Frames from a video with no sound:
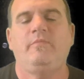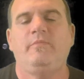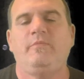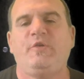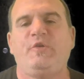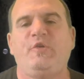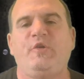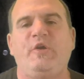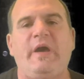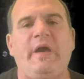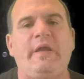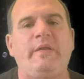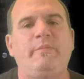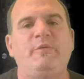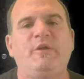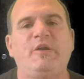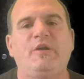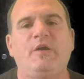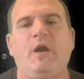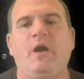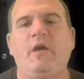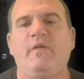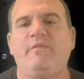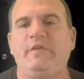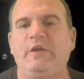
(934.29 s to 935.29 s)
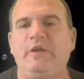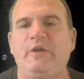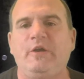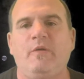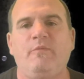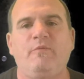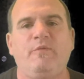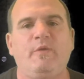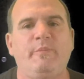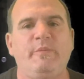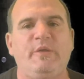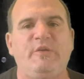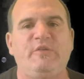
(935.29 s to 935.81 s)
Kratom and coffee come
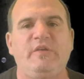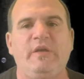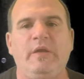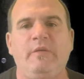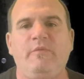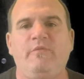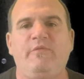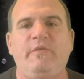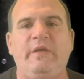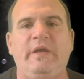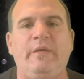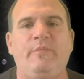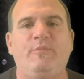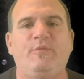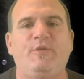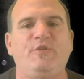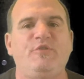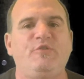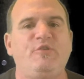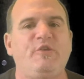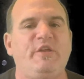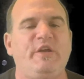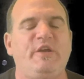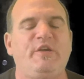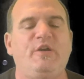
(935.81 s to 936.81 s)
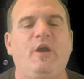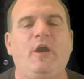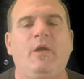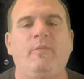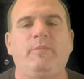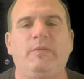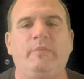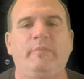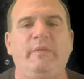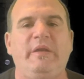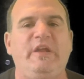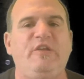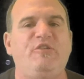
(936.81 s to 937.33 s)
from the same family, so they
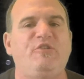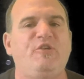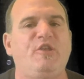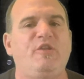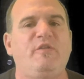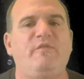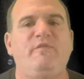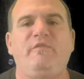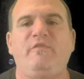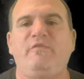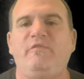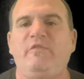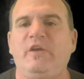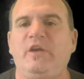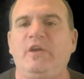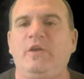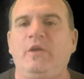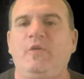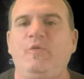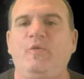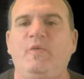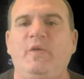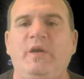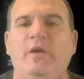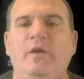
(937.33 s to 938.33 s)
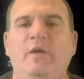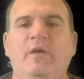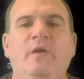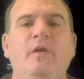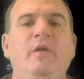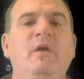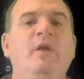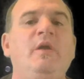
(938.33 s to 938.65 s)
complement each other very well.